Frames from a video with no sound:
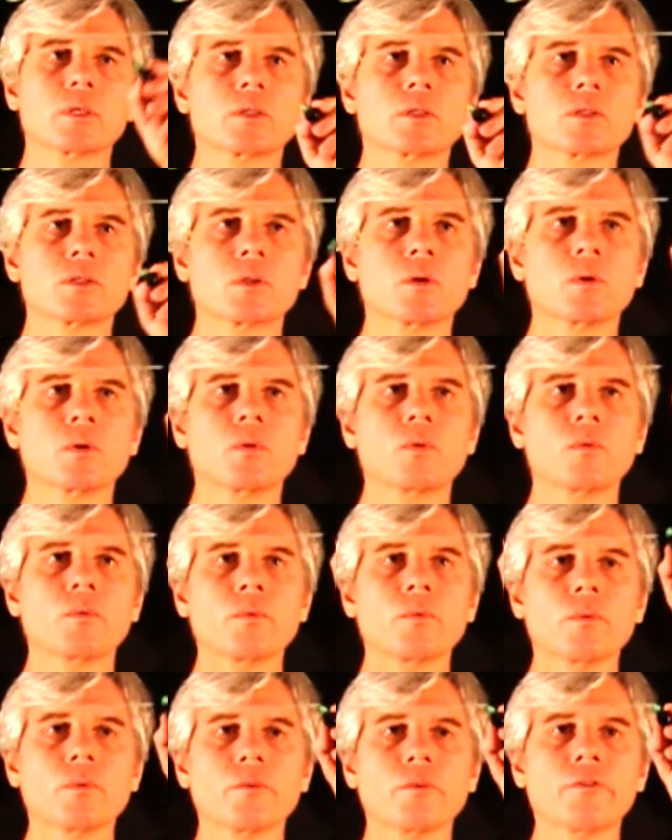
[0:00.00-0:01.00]
So
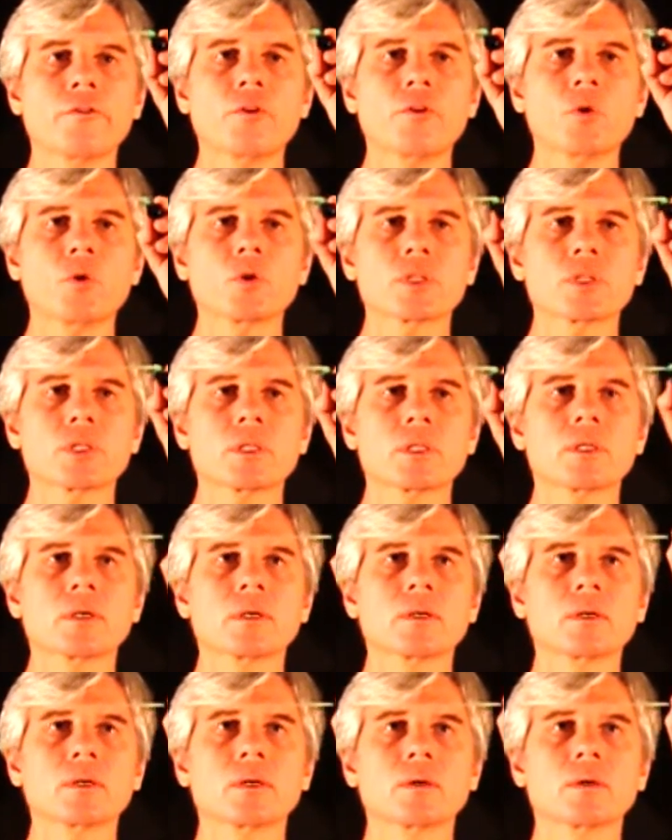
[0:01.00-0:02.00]
first
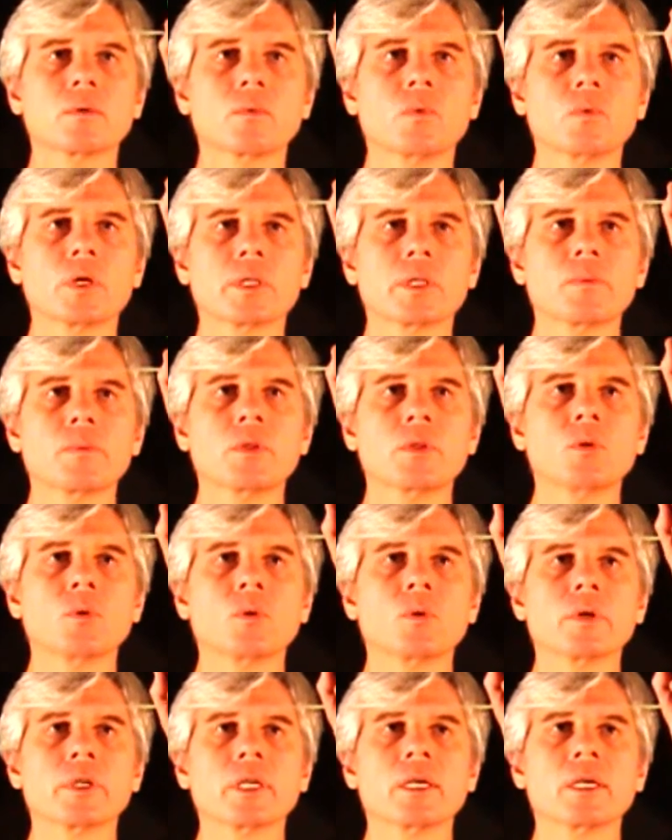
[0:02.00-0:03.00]
what we
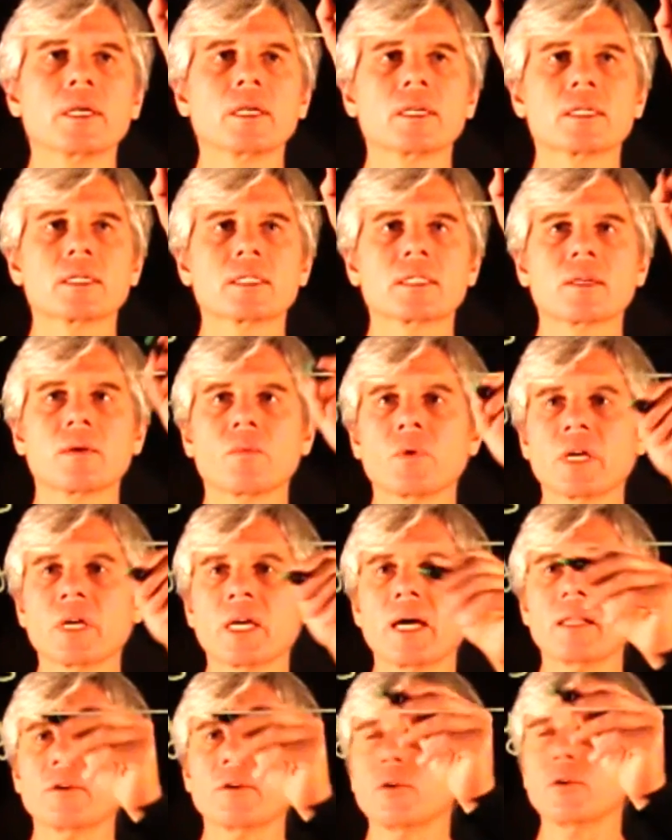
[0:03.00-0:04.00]
do is we
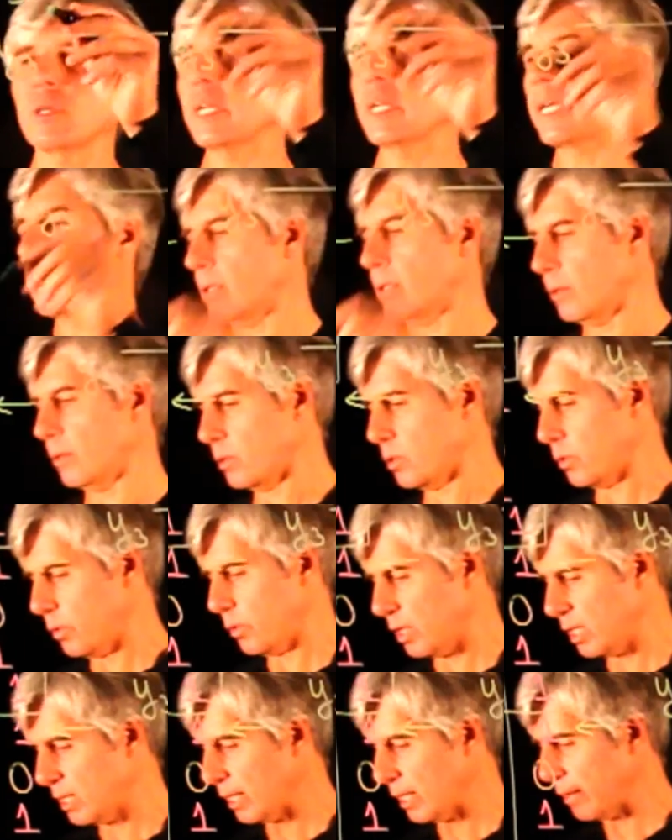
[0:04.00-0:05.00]
calculate, so
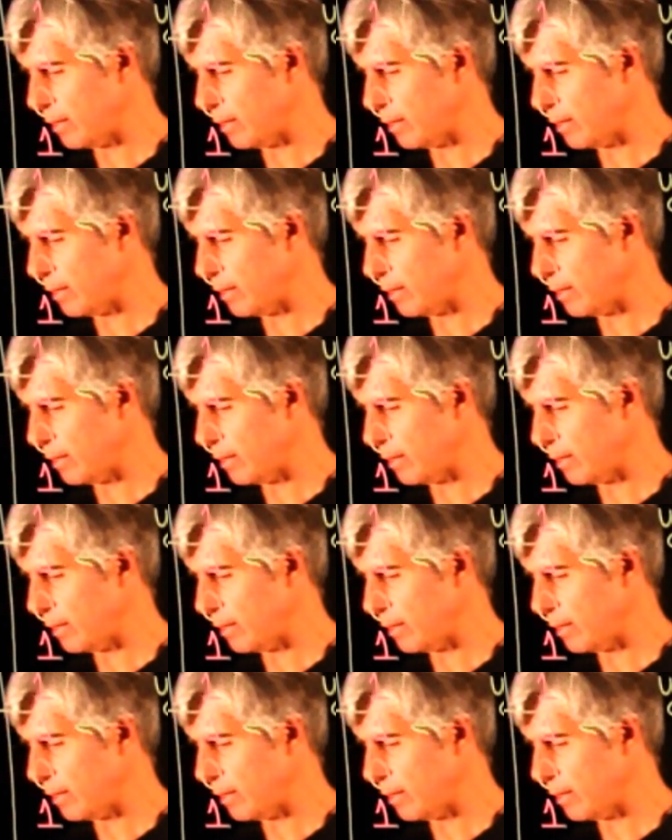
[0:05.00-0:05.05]
these are